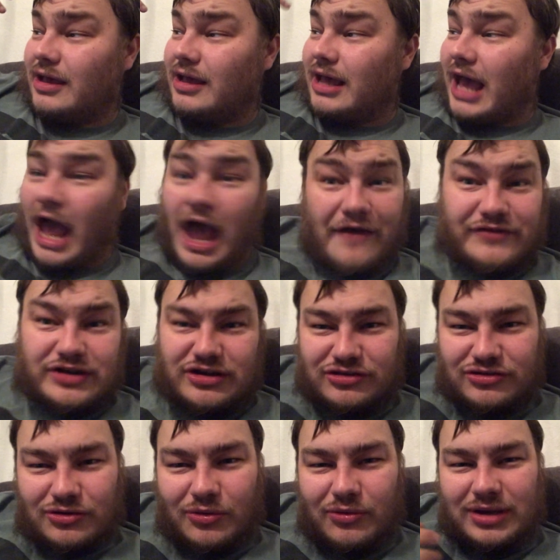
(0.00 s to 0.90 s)
having a
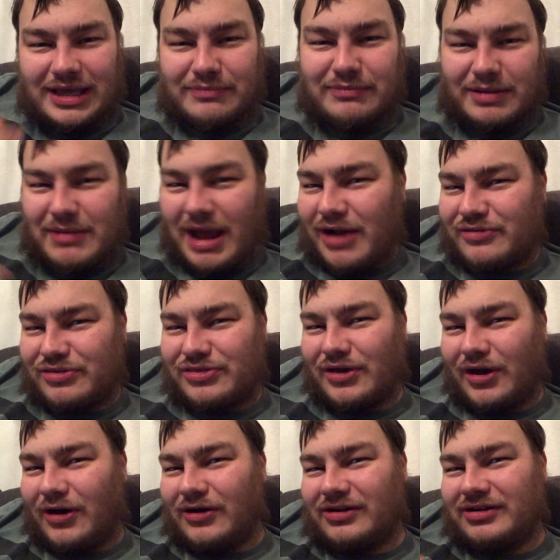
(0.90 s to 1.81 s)
story in my
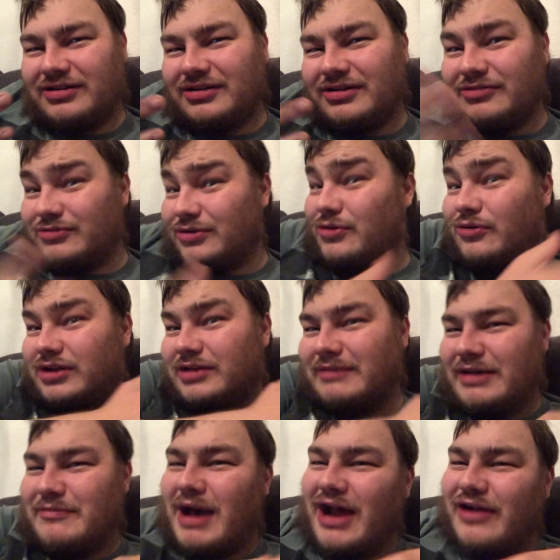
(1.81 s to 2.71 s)
marathon, recording
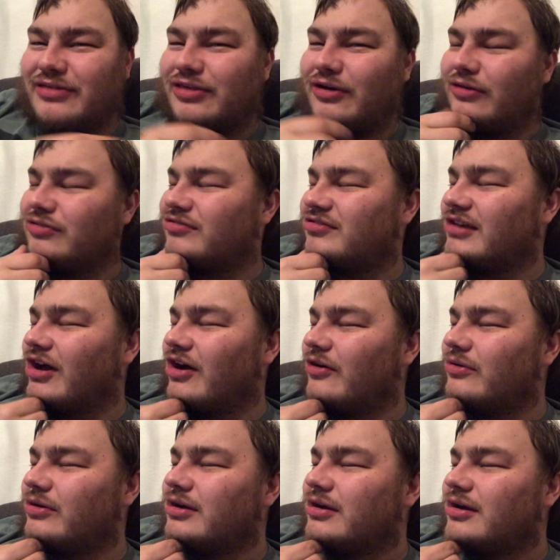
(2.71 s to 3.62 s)
my marathon.
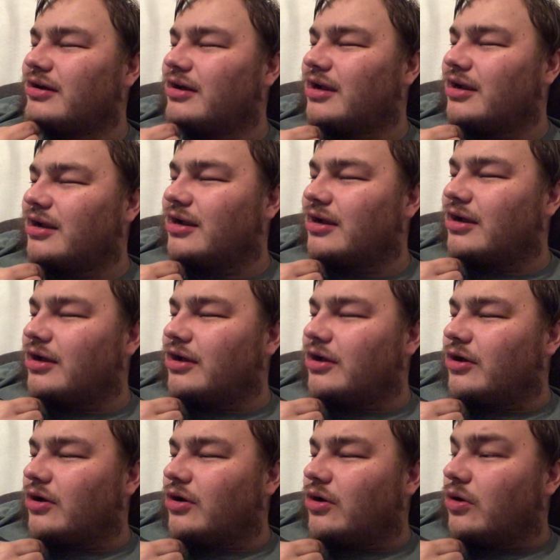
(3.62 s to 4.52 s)
So
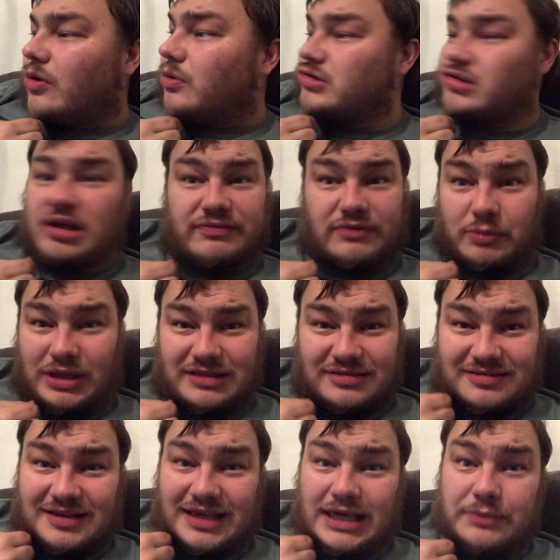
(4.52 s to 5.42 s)
we'll just have to wait and
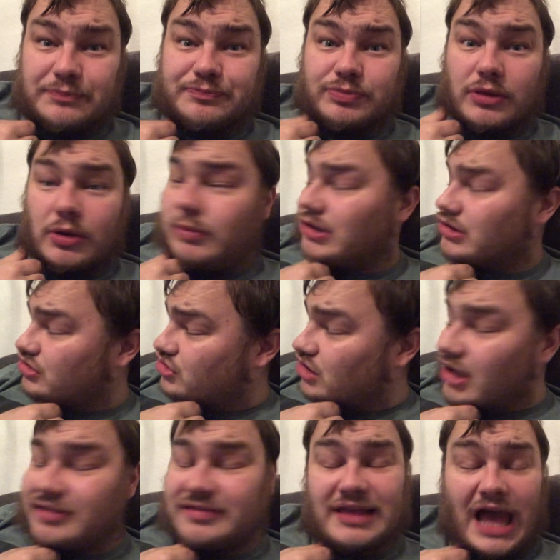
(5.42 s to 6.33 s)
see. We'll
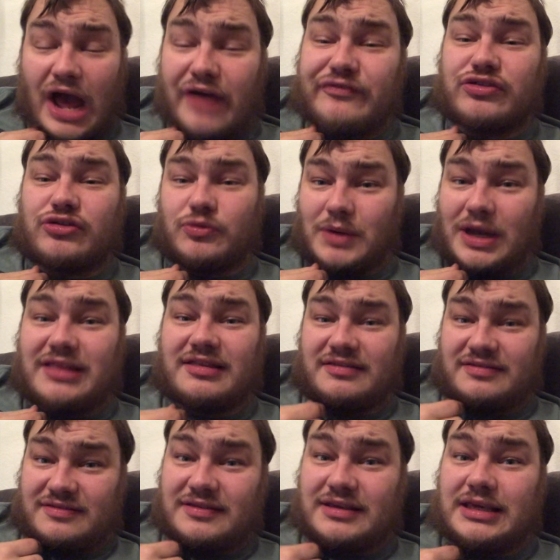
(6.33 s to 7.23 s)
just have to wait
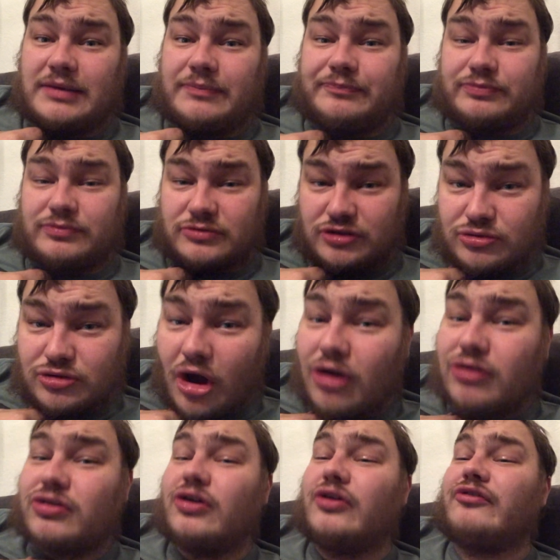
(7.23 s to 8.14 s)
and see. So
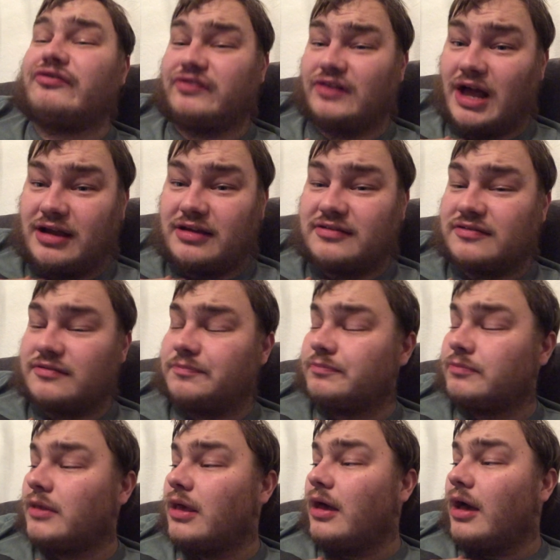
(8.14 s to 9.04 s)
Doctor Who Flux.
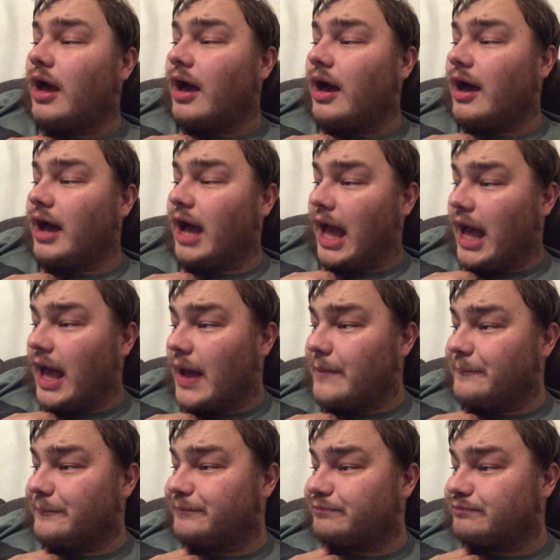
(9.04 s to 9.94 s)

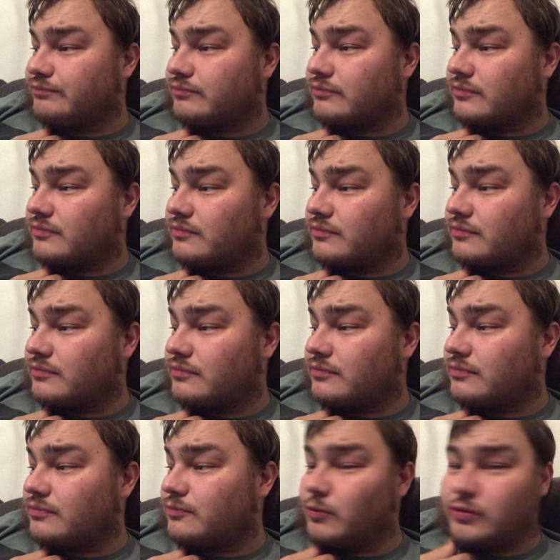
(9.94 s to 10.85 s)
What
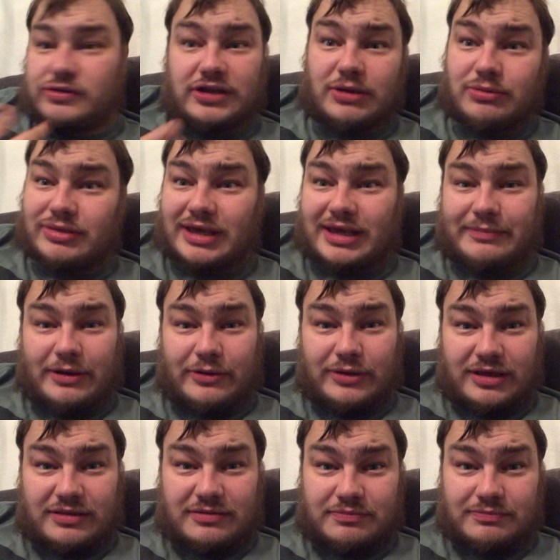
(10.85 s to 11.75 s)
did you think about
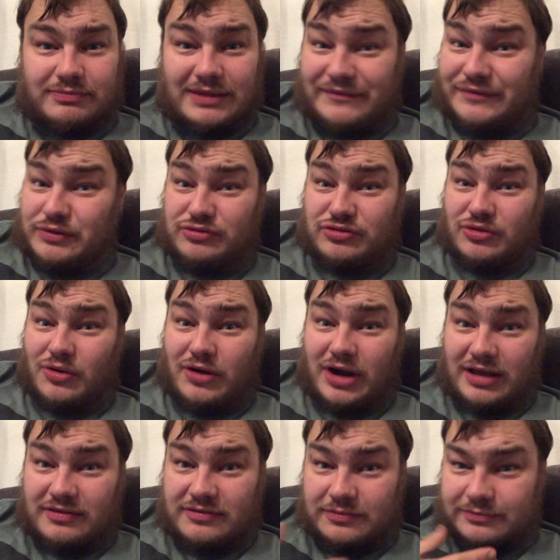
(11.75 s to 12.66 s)
it? If you saw
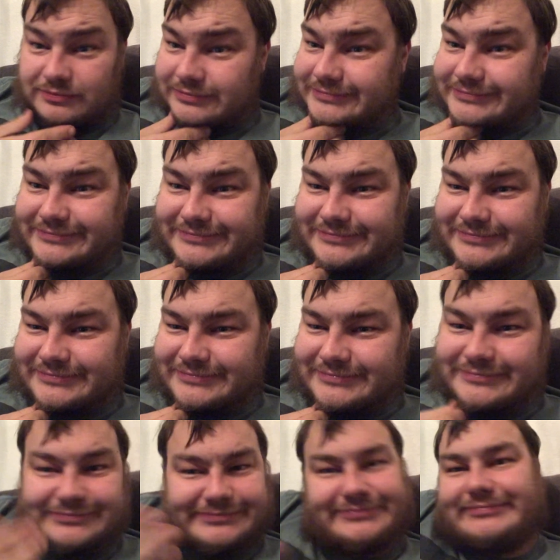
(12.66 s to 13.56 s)
it,
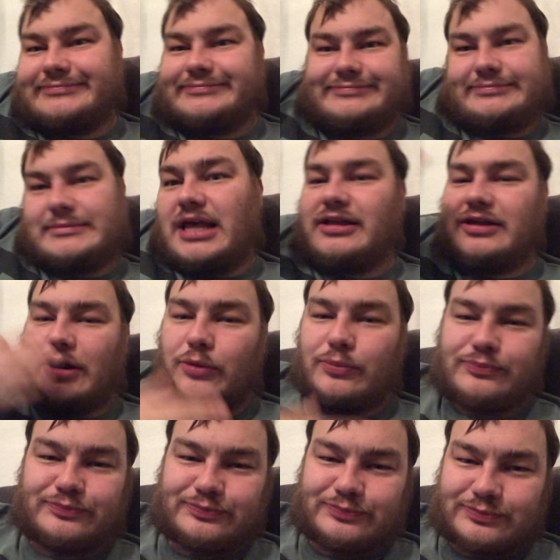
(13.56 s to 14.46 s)
I don't know.
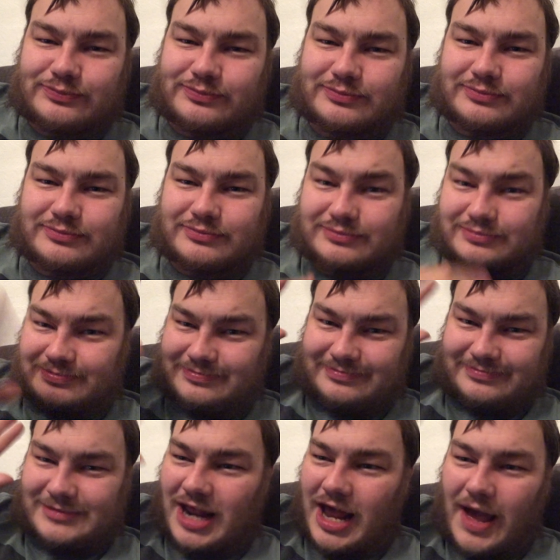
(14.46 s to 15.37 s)

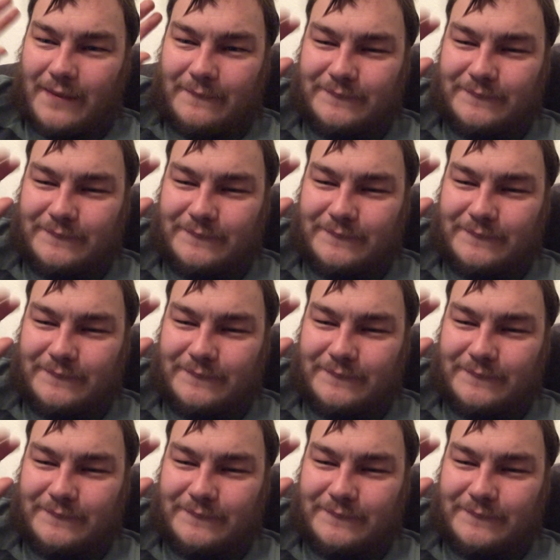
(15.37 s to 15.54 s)
Yeah.